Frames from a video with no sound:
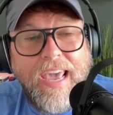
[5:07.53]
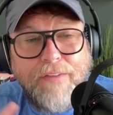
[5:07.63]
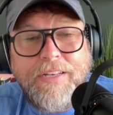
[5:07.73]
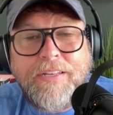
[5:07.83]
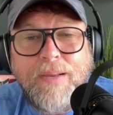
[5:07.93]

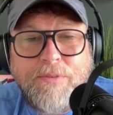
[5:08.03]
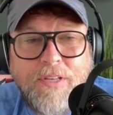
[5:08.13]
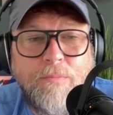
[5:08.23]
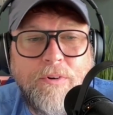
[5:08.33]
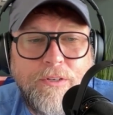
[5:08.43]
Every time
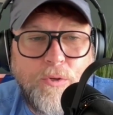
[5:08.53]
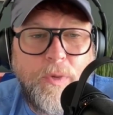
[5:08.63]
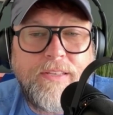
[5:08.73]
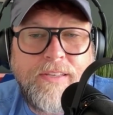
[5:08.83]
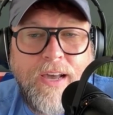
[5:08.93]
someone
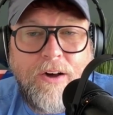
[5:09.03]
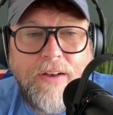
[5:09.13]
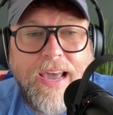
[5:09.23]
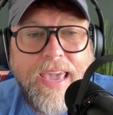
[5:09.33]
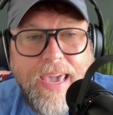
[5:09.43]
tweets
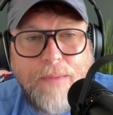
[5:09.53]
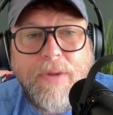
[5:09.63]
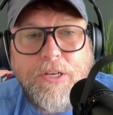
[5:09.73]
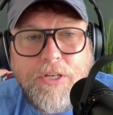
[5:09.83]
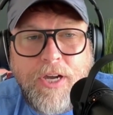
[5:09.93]
out, I hate
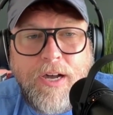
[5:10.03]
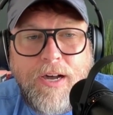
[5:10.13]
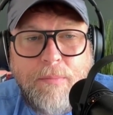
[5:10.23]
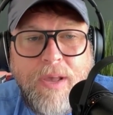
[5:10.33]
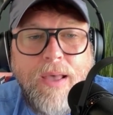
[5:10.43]
my
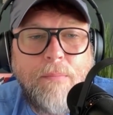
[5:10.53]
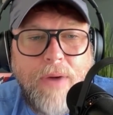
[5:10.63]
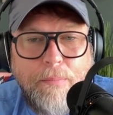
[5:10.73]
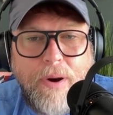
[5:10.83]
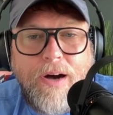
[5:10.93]
job,
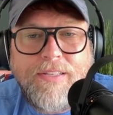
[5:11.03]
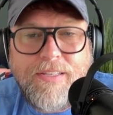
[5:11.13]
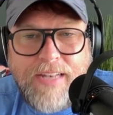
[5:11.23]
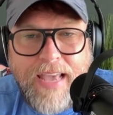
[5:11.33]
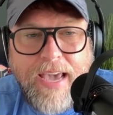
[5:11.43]
my boss
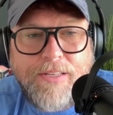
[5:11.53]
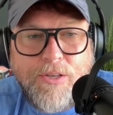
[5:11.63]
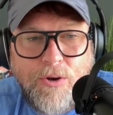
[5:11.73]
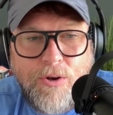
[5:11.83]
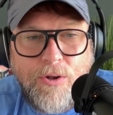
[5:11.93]
is an
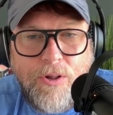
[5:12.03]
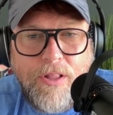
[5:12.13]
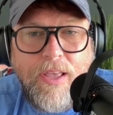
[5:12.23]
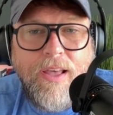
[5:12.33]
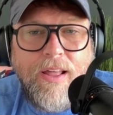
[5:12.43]

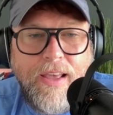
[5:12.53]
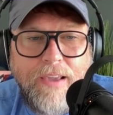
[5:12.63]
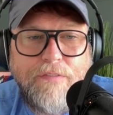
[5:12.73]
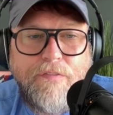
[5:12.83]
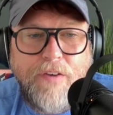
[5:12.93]
asshole,
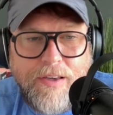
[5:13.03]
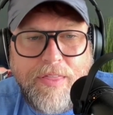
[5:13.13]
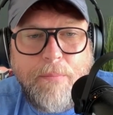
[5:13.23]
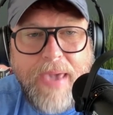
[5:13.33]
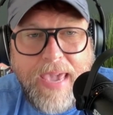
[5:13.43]
like fuck
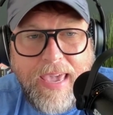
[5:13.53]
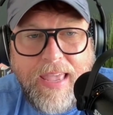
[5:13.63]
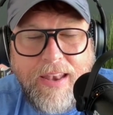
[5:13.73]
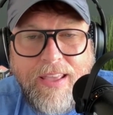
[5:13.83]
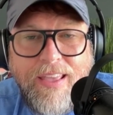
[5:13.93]
the
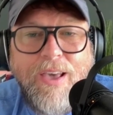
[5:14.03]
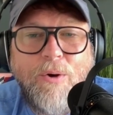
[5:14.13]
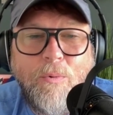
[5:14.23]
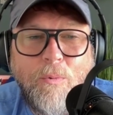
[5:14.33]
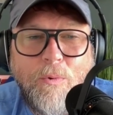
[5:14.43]
man,
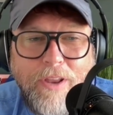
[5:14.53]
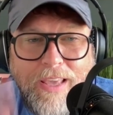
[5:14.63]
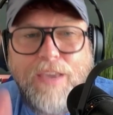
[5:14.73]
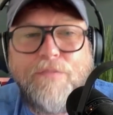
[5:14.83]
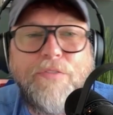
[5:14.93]
we're going
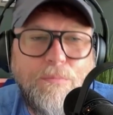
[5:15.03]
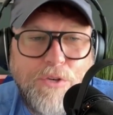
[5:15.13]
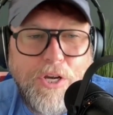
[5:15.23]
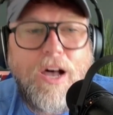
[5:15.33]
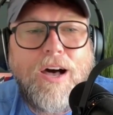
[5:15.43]
to give them
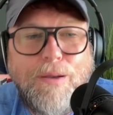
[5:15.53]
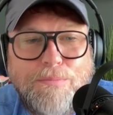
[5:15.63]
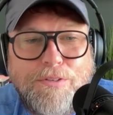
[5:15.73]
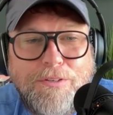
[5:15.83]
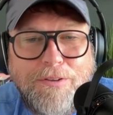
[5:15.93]

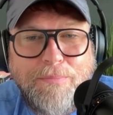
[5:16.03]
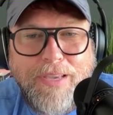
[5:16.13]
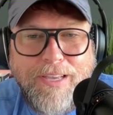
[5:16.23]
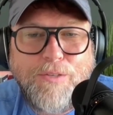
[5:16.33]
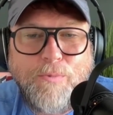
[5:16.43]
jobs
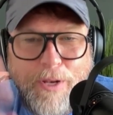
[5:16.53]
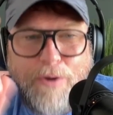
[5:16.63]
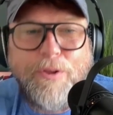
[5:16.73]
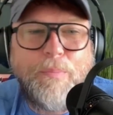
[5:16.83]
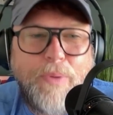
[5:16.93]
because we
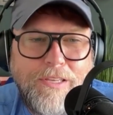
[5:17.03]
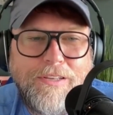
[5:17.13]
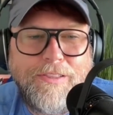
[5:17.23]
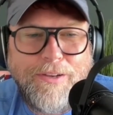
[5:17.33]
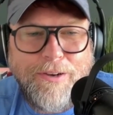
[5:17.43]
know they're
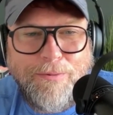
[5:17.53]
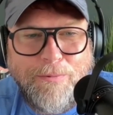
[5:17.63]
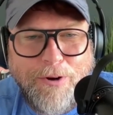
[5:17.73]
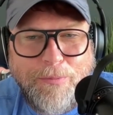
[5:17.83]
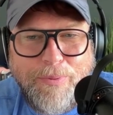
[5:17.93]
pissed at their
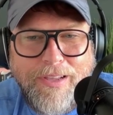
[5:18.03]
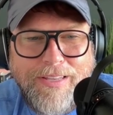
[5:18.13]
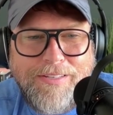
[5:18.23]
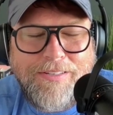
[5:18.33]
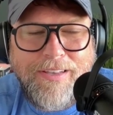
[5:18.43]

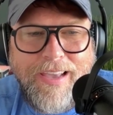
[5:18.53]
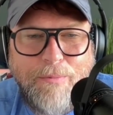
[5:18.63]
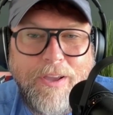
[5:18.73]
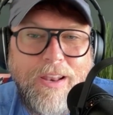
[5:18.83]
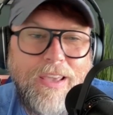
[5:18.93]
workplace,
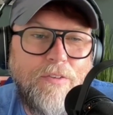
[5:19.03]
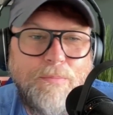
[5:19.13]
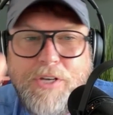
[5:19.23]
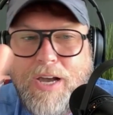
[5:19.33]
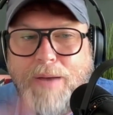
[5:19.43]
and we're going to give
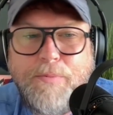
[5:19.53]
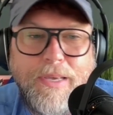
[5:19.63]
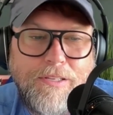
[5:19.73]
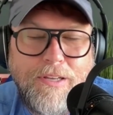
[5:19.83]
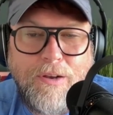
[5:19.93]
them jobs
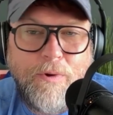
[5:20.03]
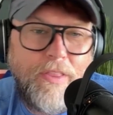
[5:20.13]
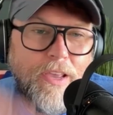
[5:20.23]
based on where